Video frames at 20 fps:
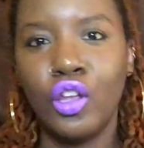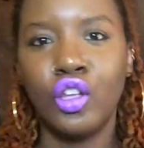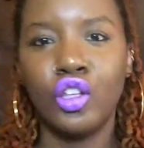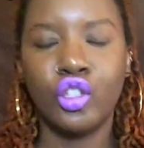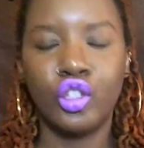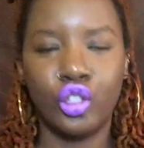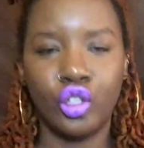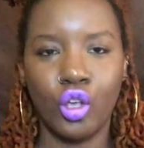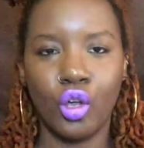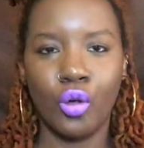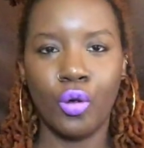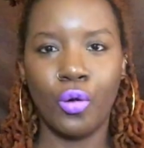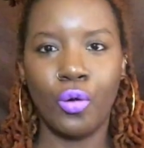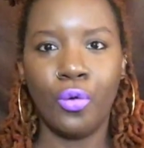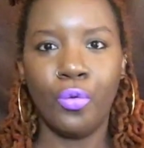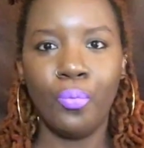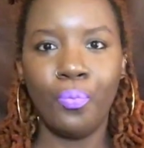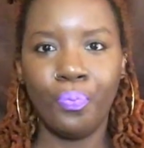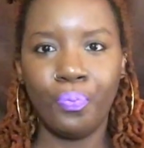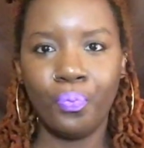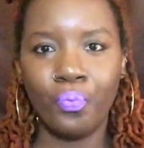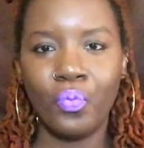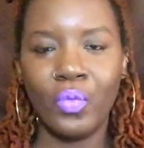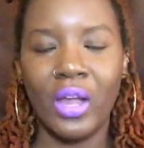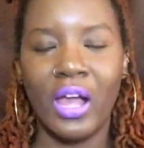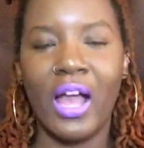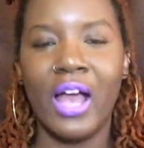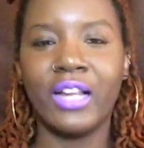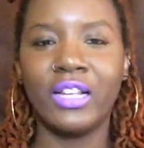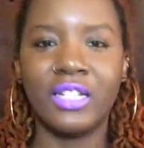So
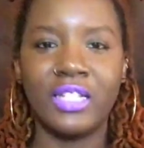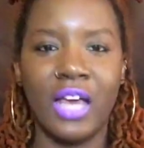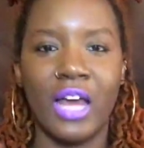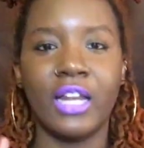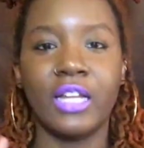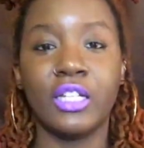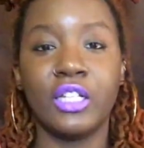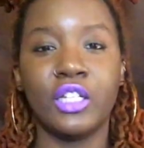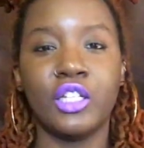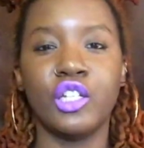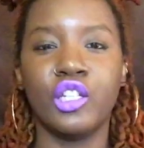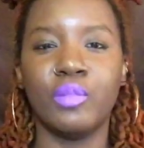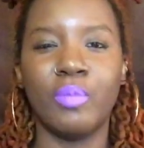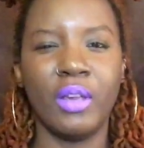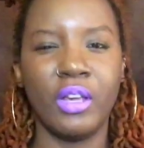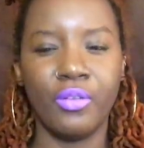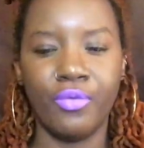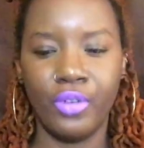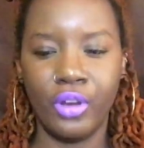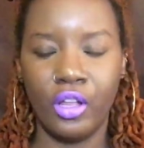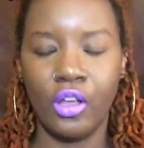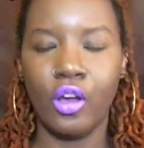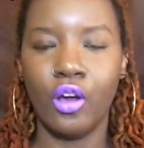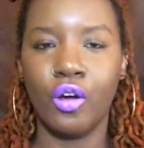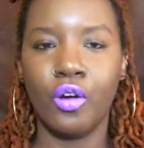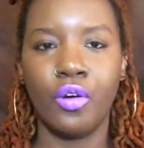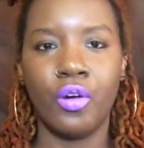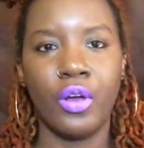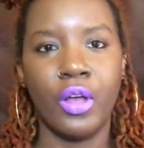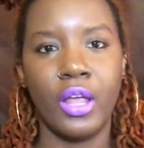I decided to just make a video
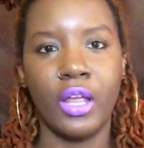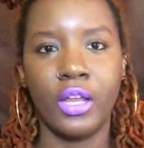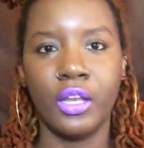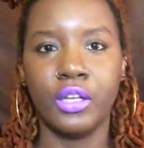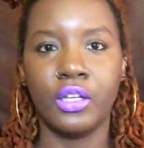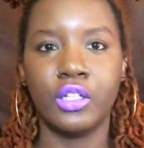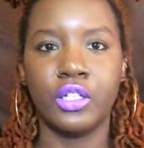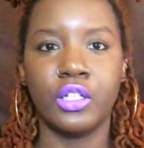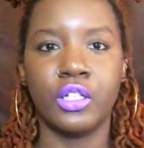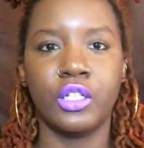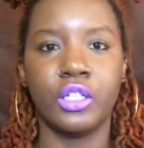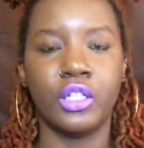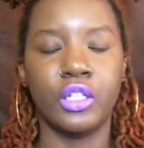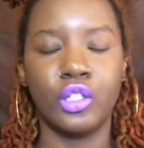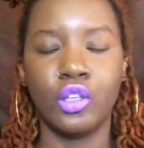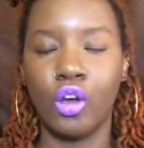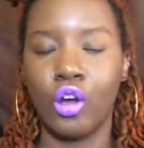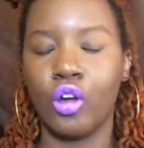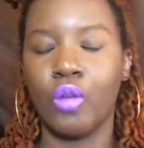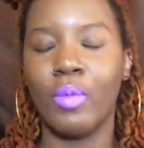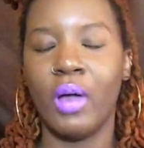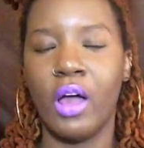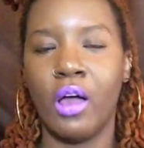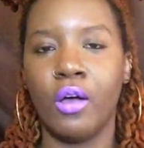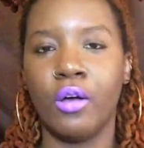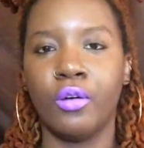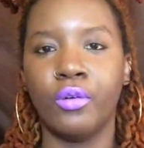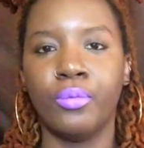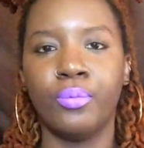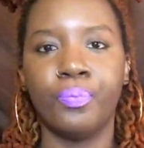and just to talk
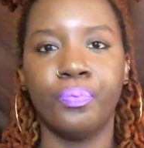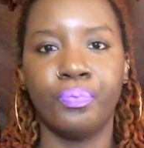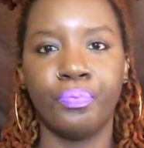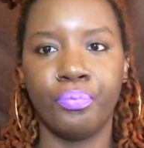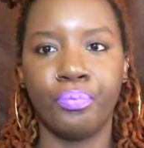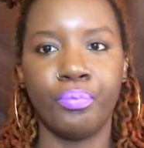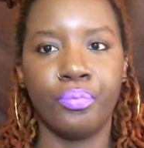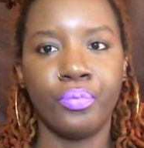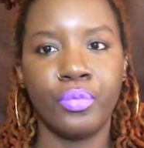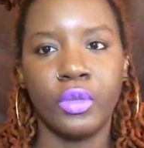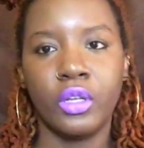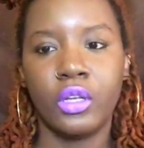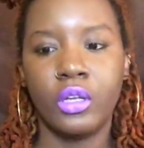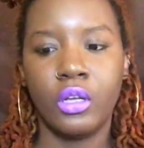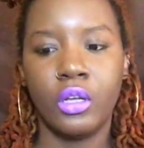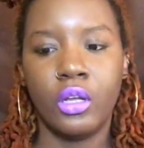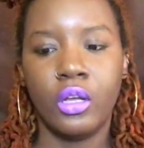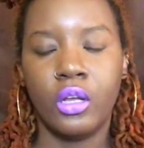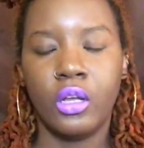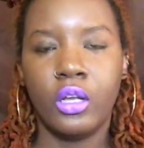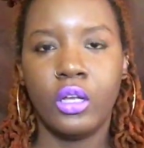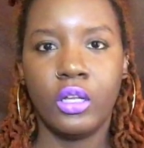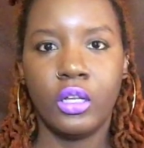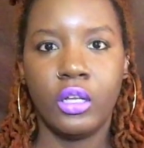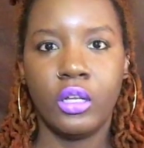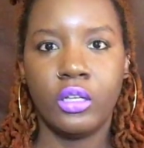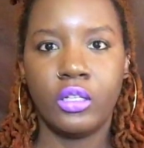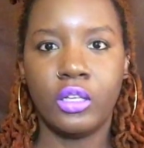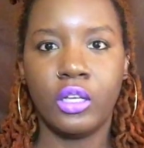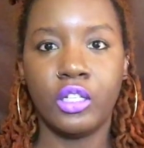about
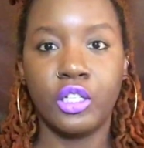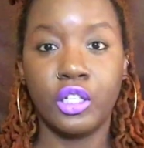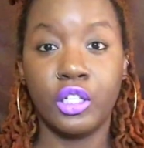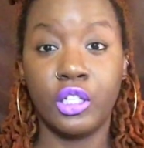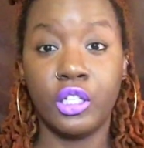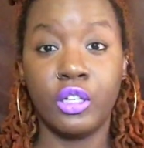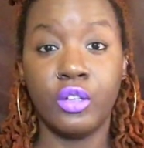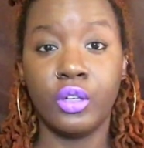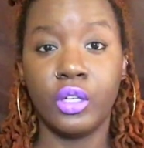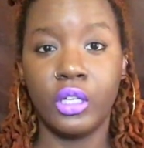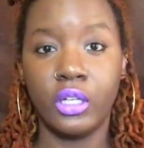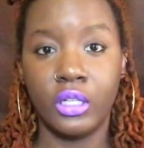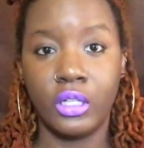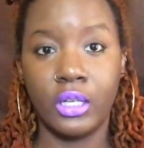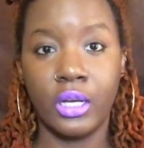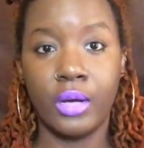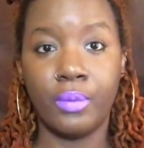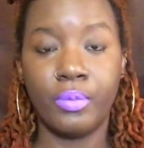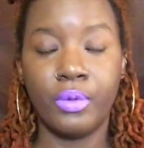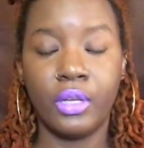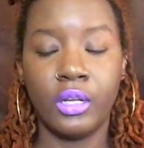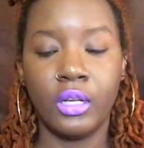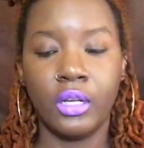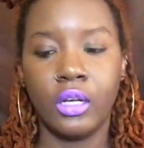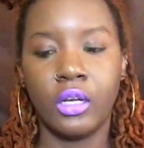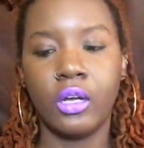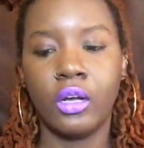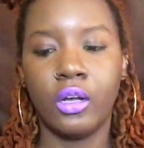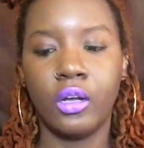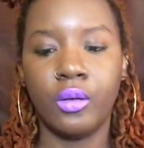such a serious
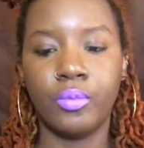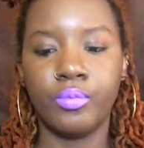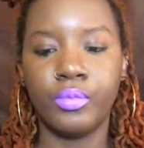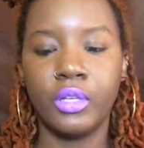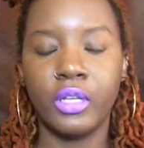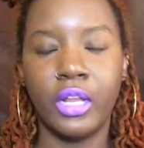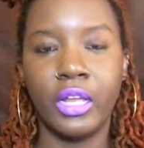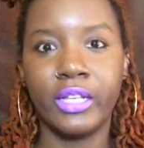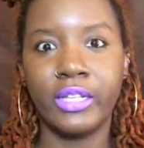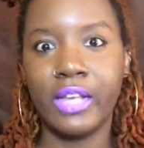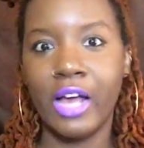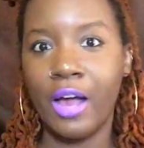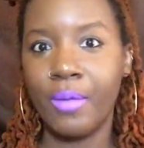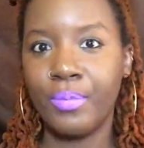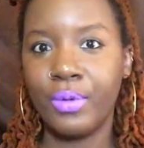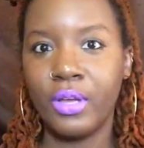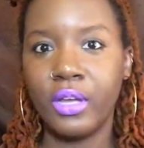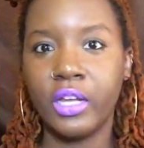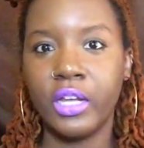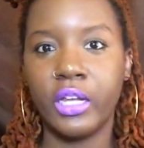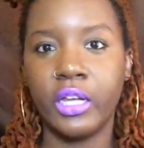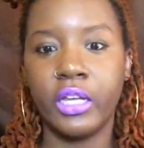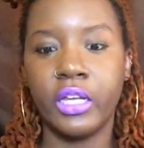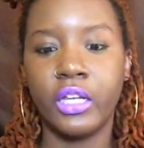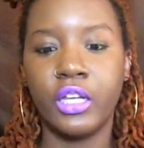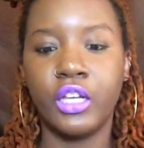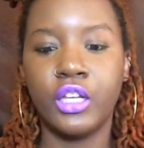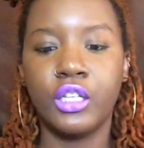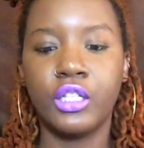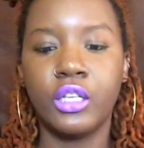topic. Today's topic
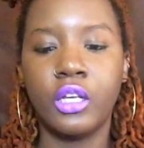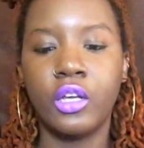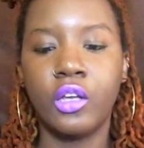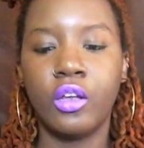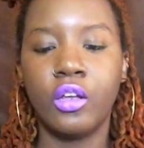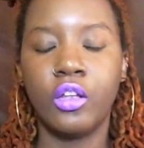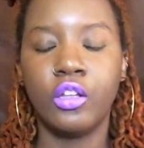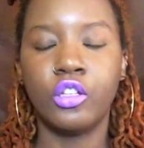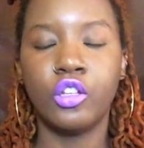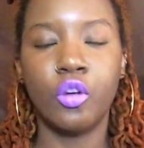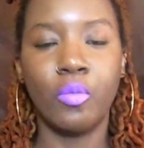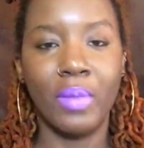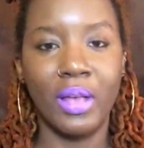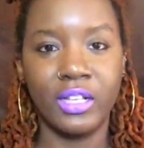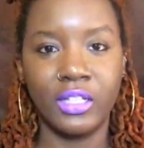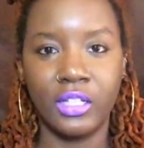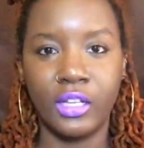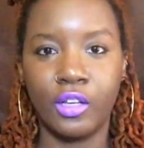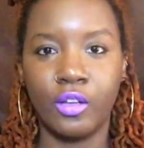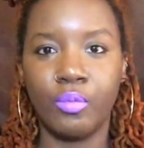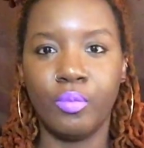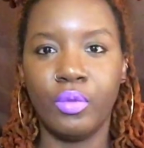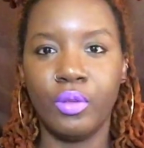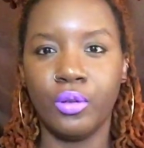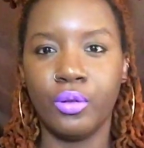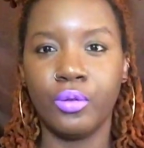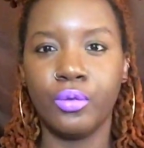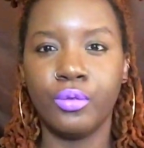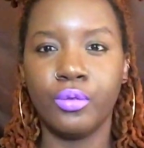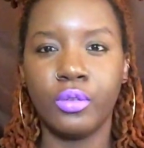is domestic
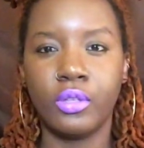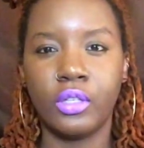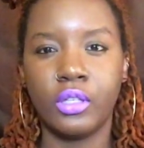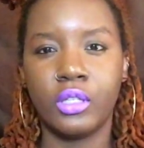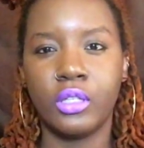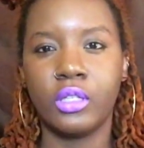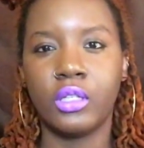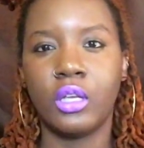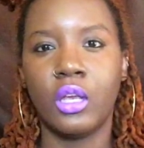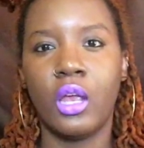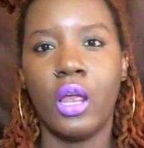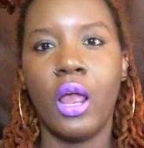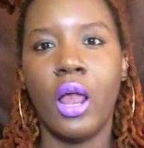abuse.